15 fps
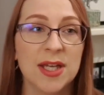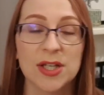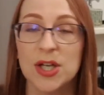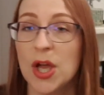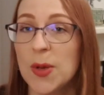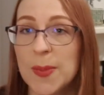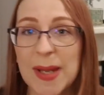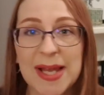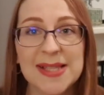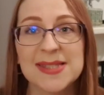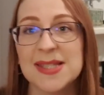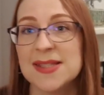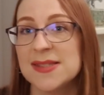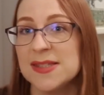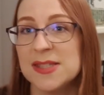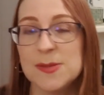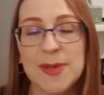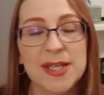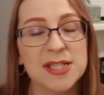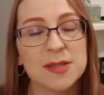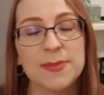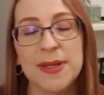go places and
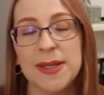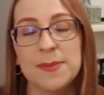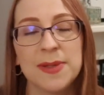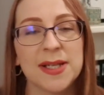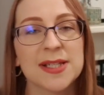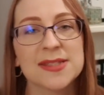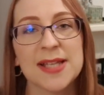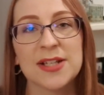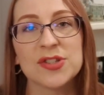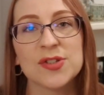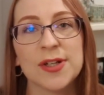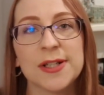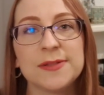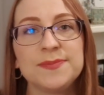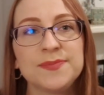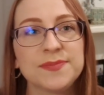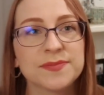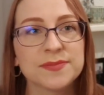speak to people, etc.